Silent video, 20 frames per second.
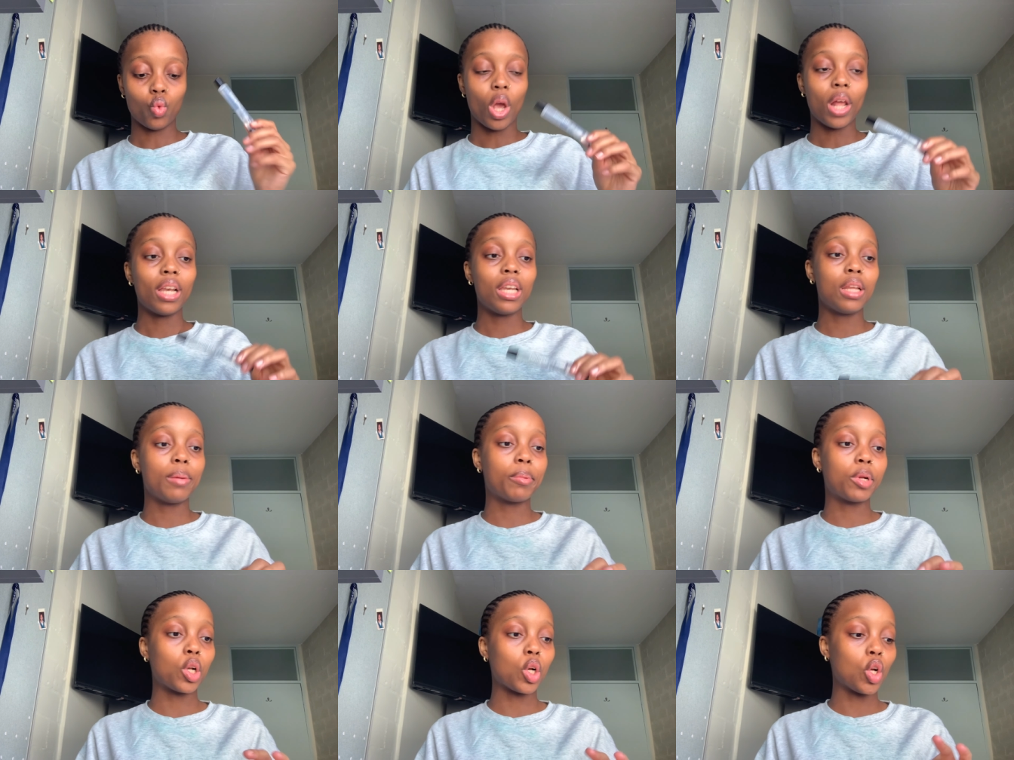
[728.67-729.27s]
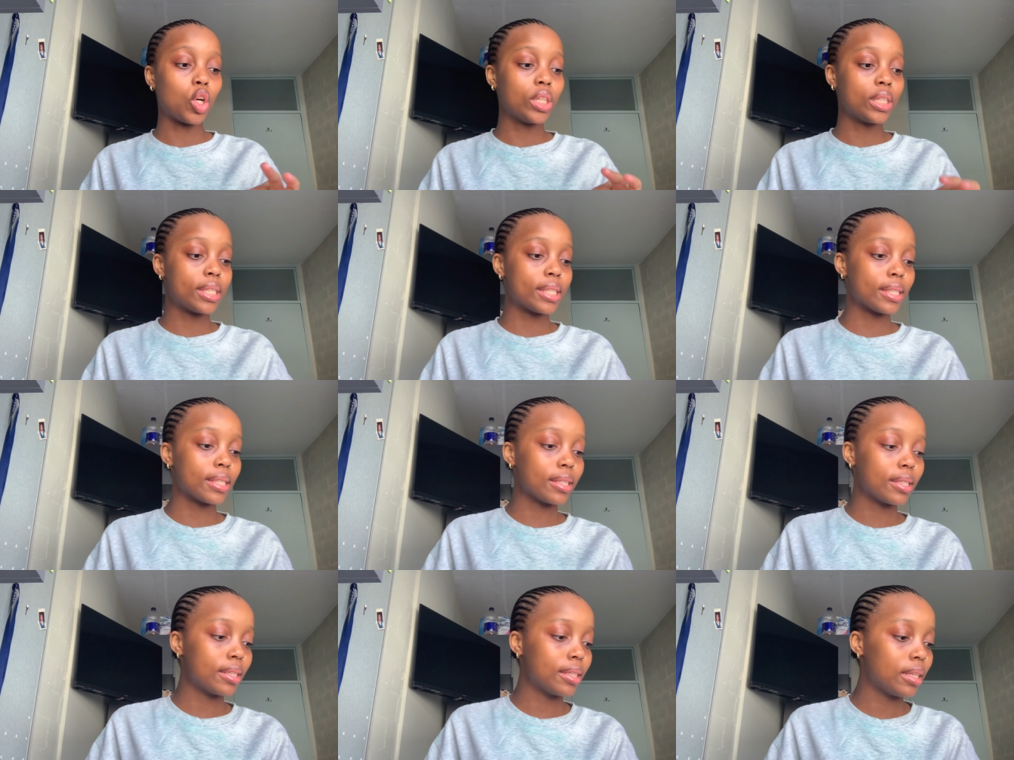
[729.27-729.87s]
lip
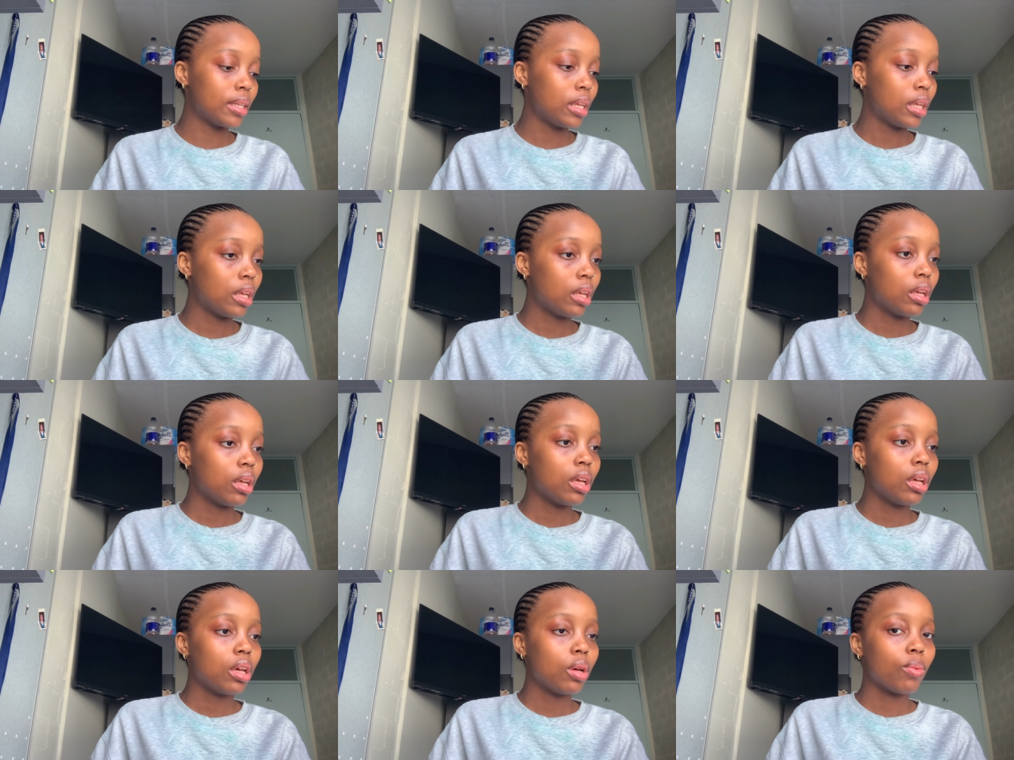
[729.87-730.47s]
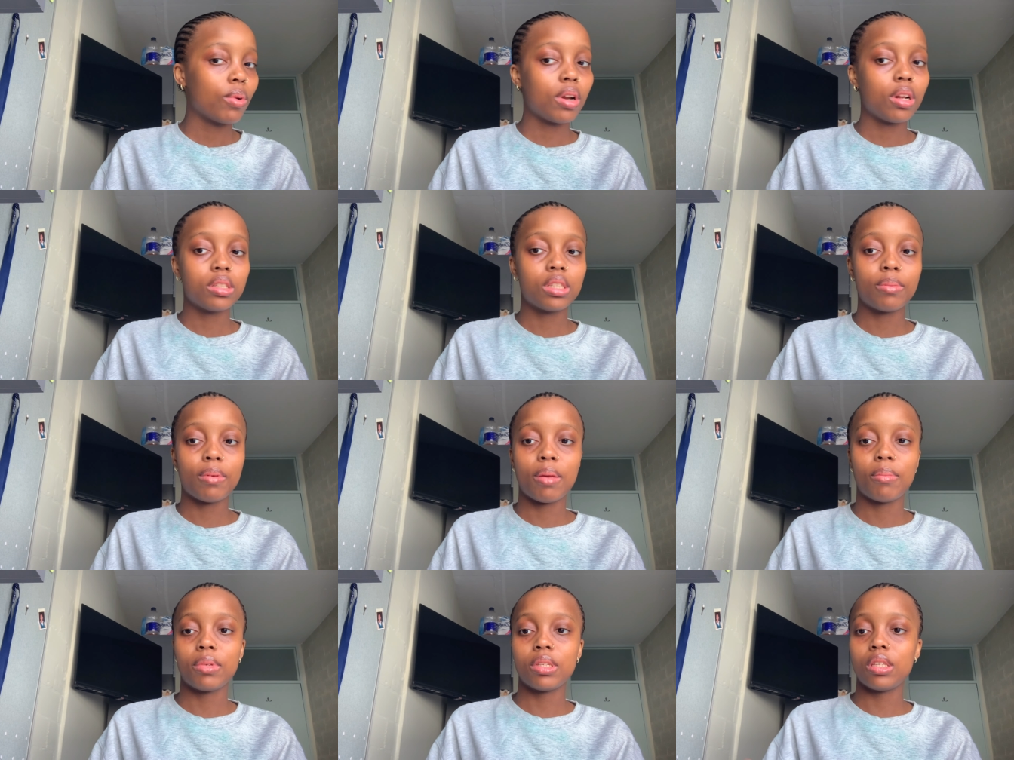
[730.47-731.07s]
gloss. What else
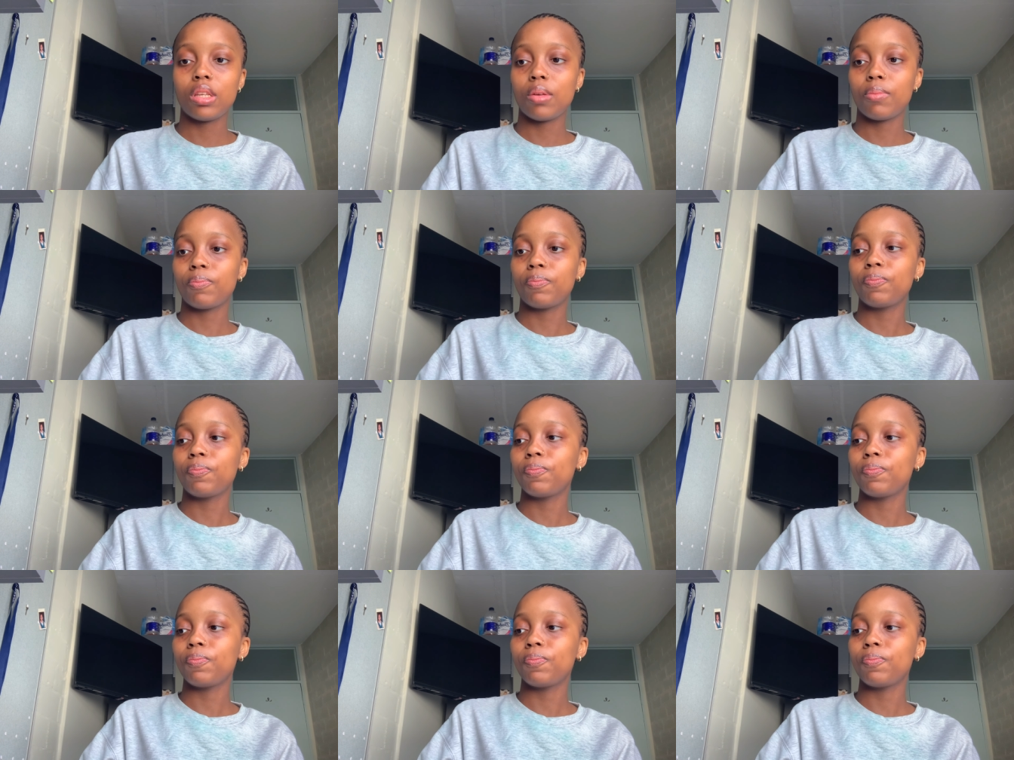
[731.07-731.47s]
am I missing?